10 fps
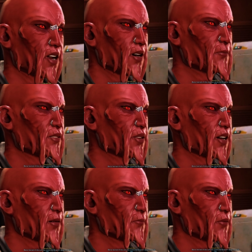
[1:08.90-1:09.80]
claims
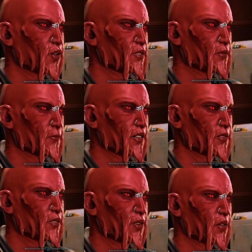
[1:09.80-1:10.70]
the Emperor
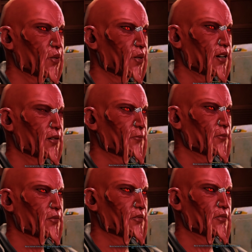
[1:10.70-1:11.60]
speaks through him.
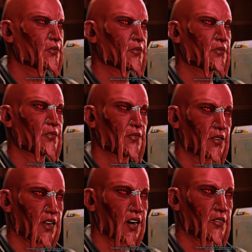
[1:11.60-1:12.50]

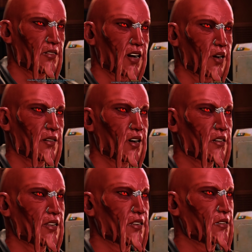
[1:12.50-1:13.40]
If the Dark
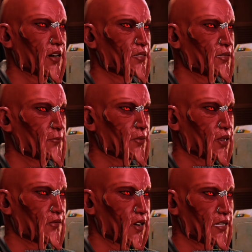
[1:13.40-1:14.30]
Council declares
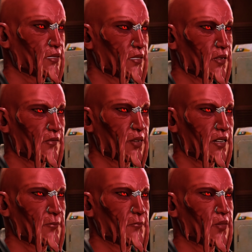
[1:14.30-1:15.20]
him the voice of
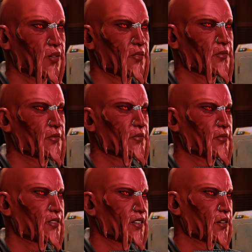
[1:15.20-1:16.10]
the Emperor,
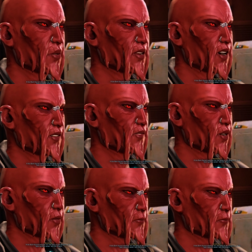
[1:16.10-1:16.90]
he will have